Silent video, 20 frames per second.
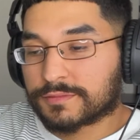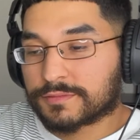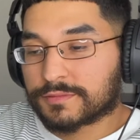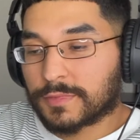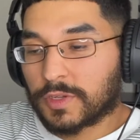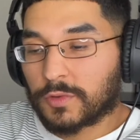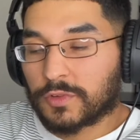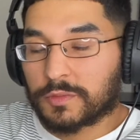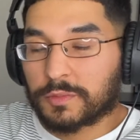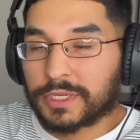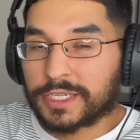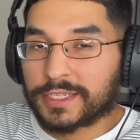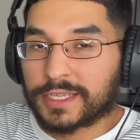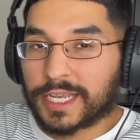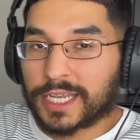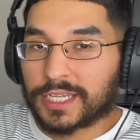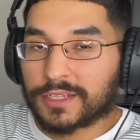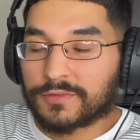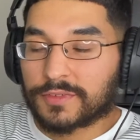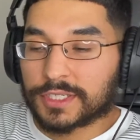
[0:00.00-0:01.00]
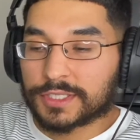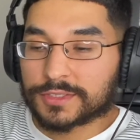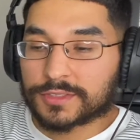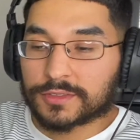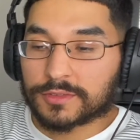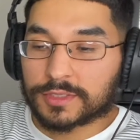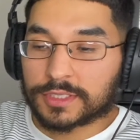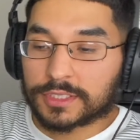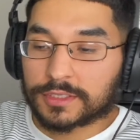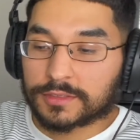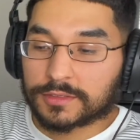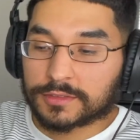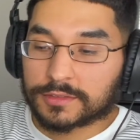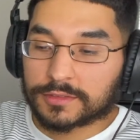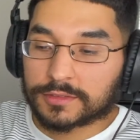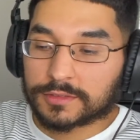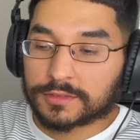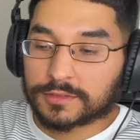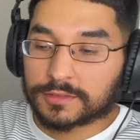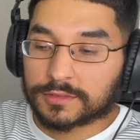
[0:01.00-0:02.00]
It would be Native history.
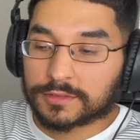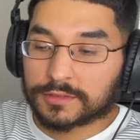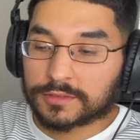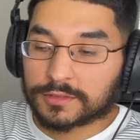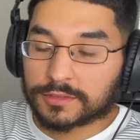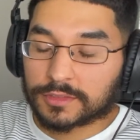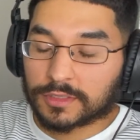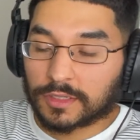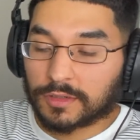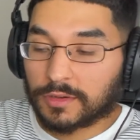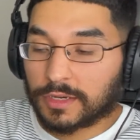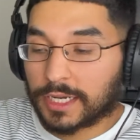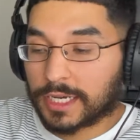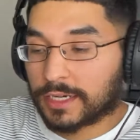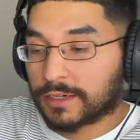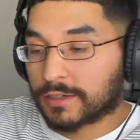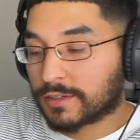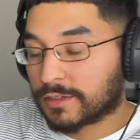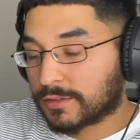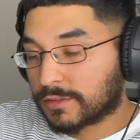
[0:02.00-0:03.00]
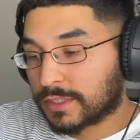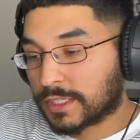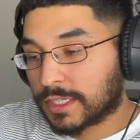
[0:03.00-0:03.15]
So I don't know.